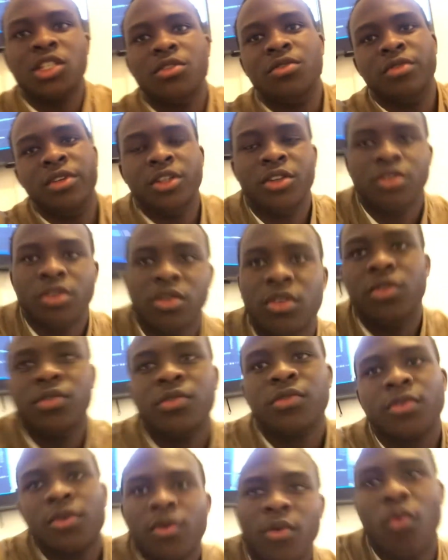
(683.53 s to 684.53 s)
video of
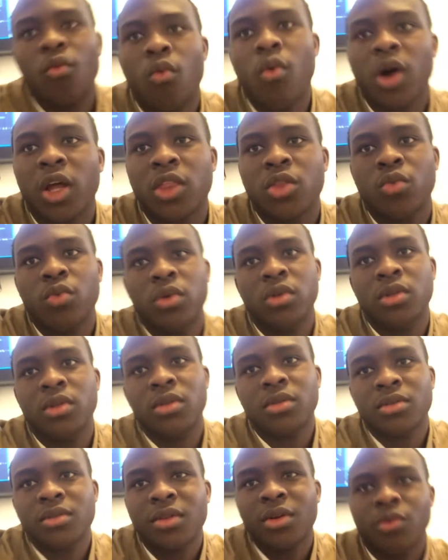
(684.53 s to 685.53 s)
what
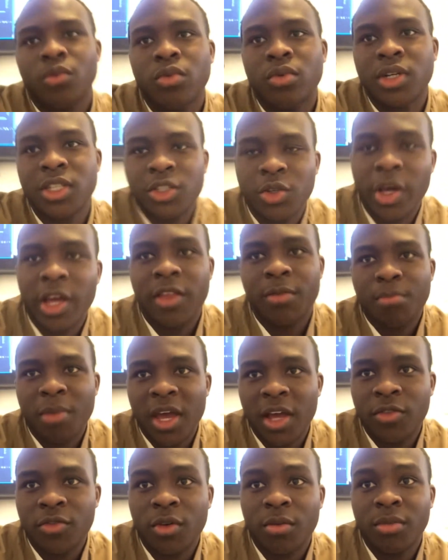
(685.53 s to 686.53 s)
to
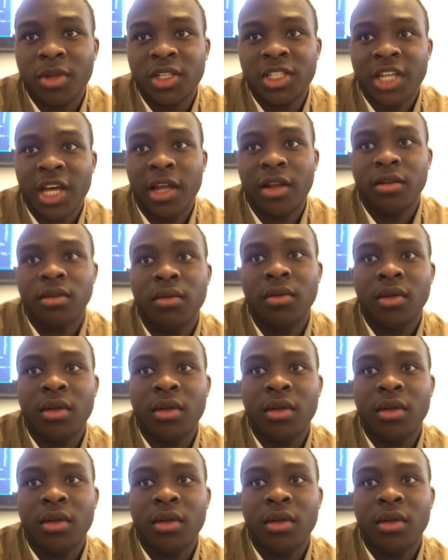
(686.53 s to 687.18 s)
expect from the channel.